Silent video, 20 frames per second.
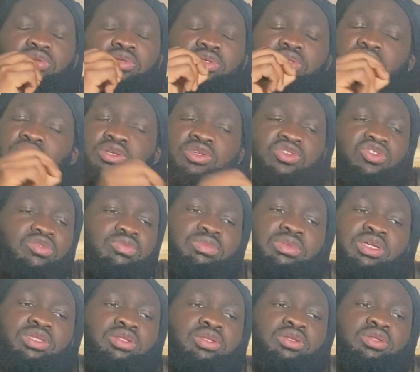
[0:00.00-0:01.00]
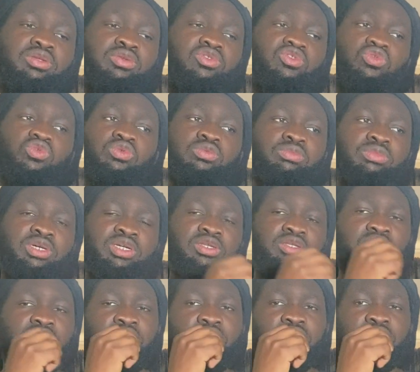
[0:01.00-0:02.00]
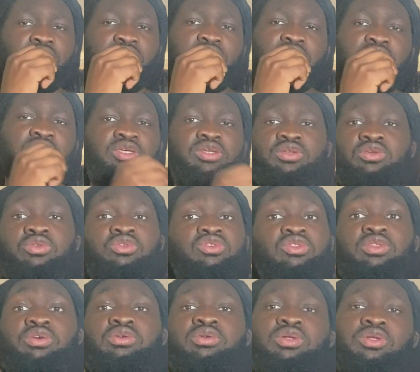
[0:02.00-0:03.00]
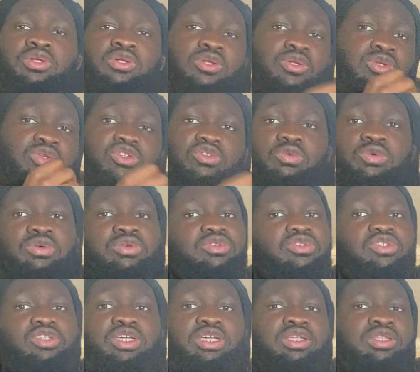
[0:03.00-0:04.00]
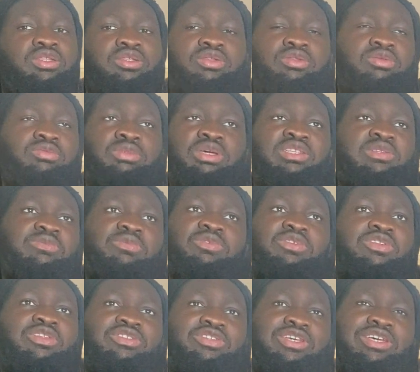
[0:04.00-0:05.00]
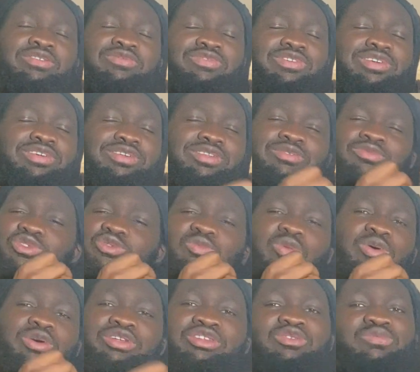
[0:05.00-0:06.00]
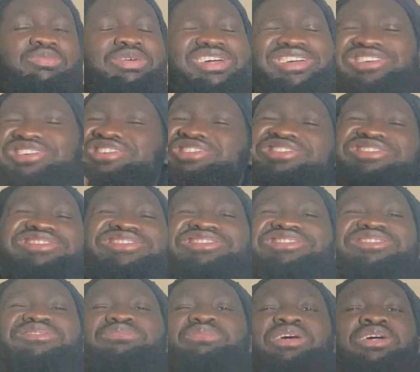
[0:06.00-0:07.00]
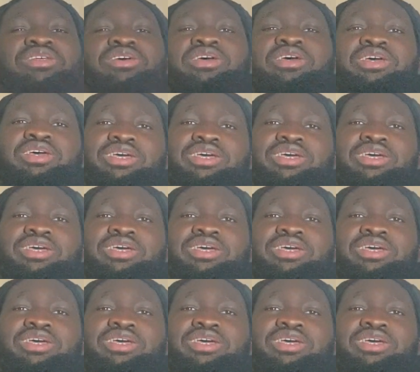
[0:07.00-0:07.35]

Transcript: Yeah, it's mad, isn't it? So mad. Yeah. I hear you still smoking something. And the man's putting his head thinking of smoking his pack. Yeah, it's mad.